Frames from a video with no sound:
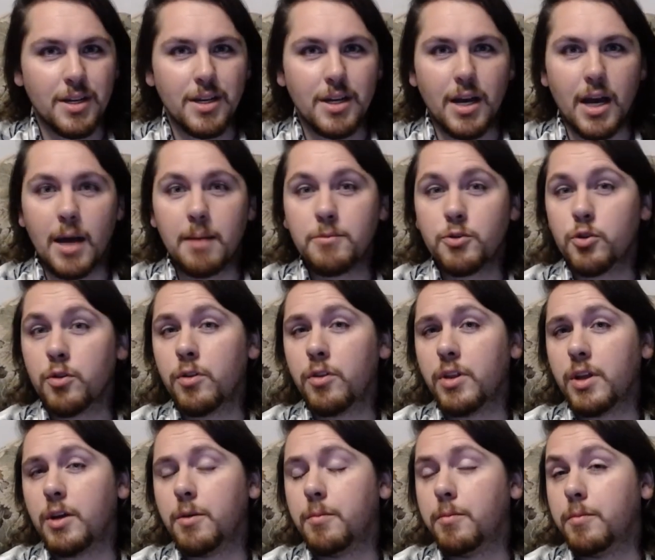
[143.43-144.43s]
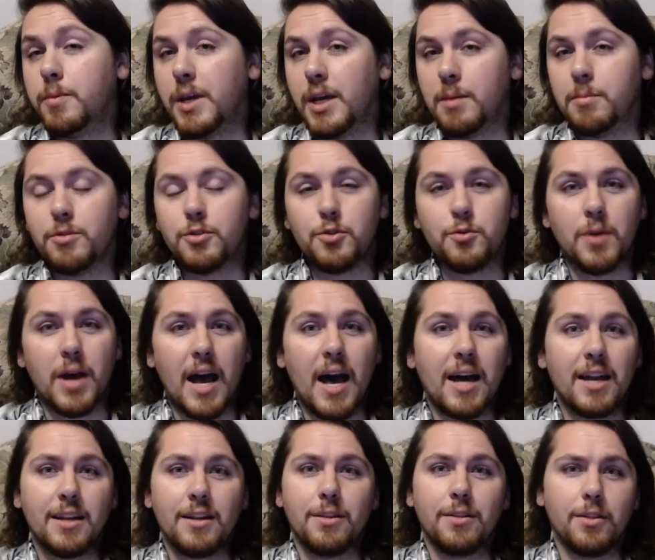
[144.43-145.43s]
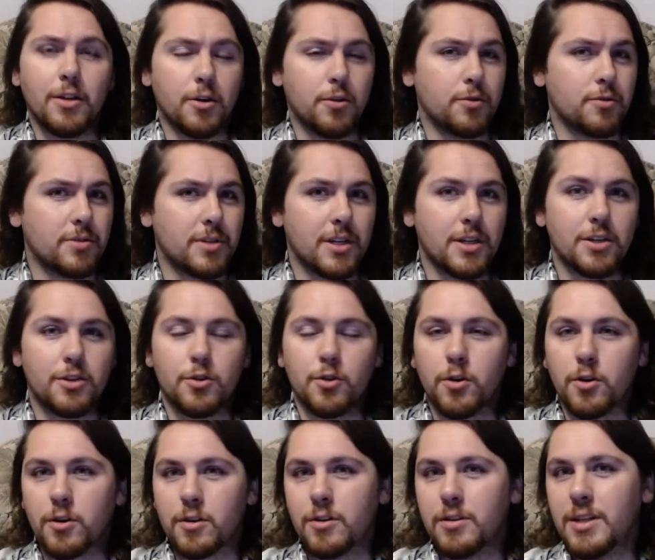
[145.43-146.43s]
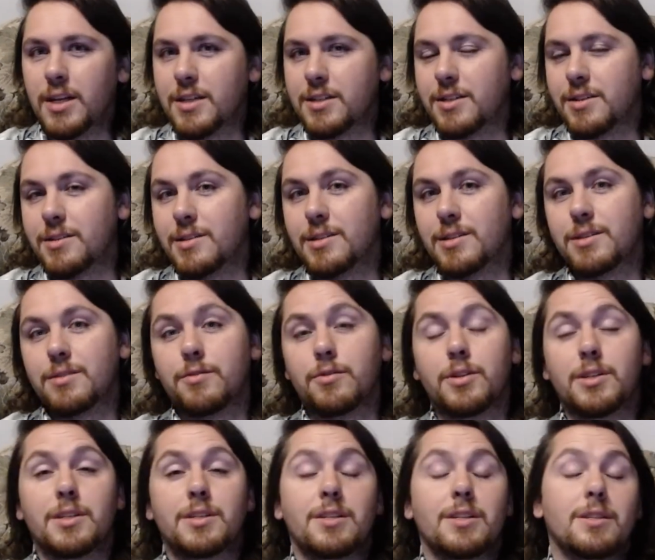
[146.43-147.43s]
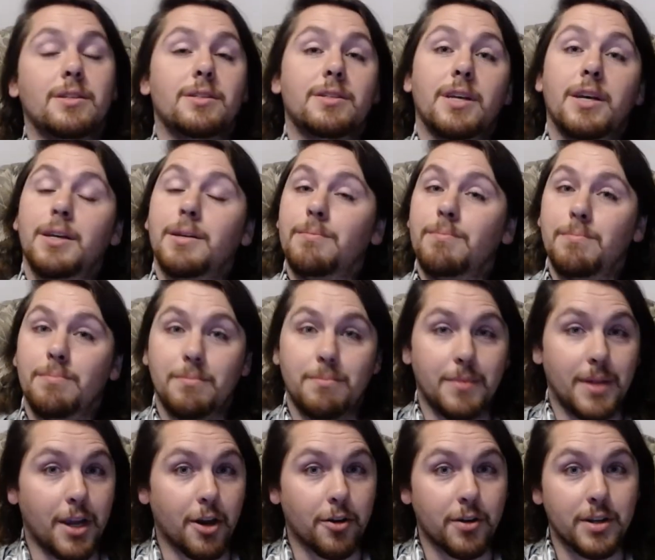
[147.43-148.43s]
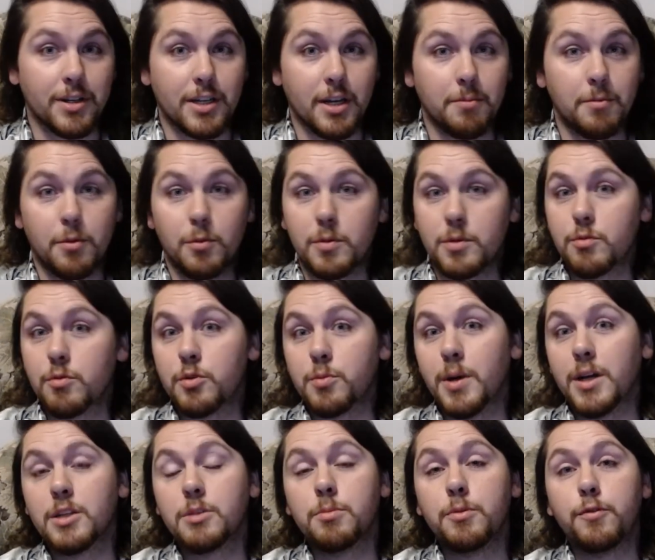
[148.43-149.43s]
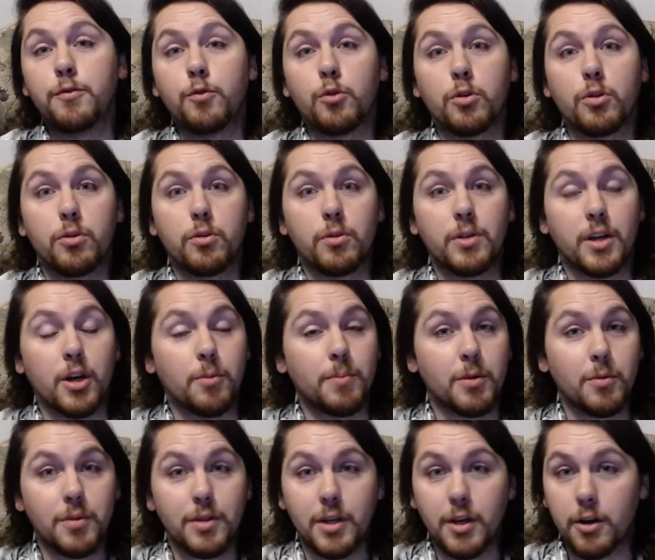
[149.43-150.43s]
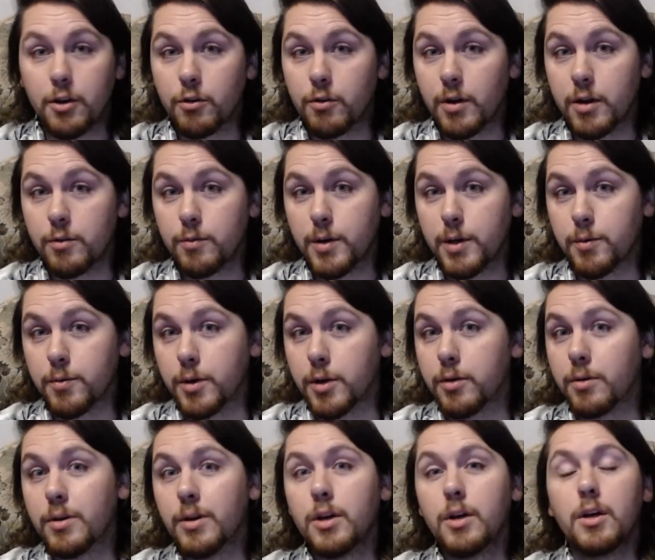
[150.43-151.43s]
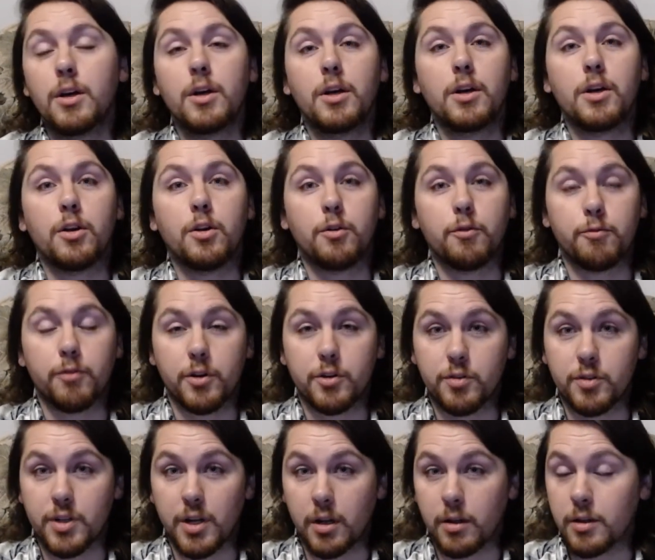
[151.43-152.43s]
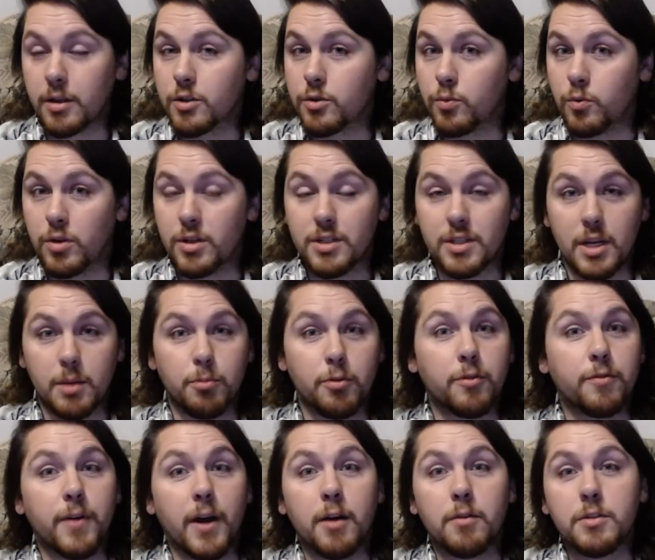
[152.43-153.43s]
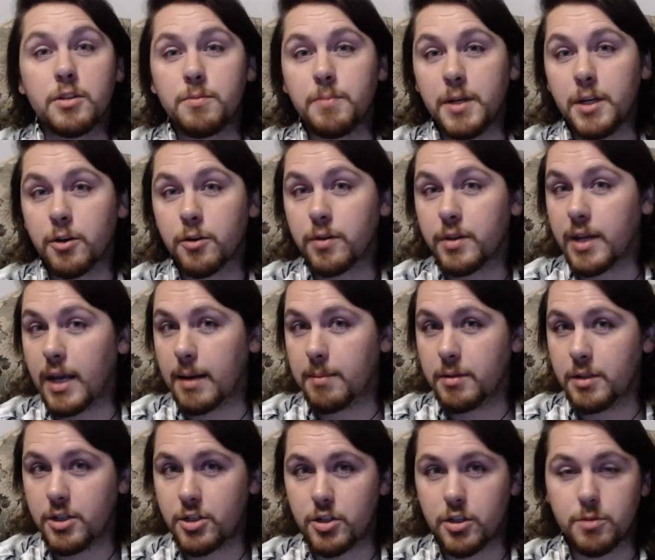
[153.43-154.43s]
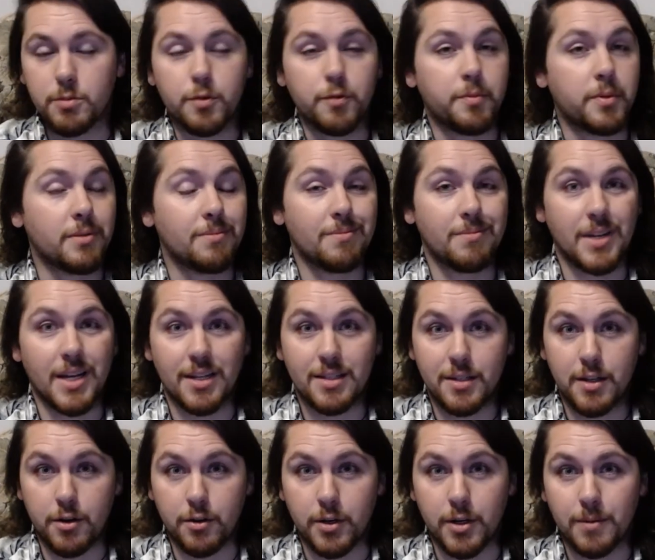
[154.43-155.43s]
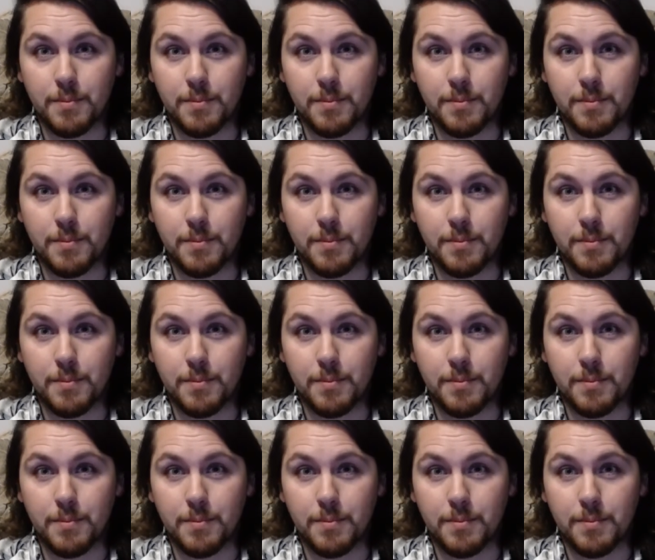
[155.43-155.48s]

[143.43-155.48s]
I'm sure that they will be able to add in those historical lessons. For instance, say, Harriet Tubman was responsible for helping with the Underground Railroad. Frederick Douglass was a profound speaker in the abolitionist movement, etc.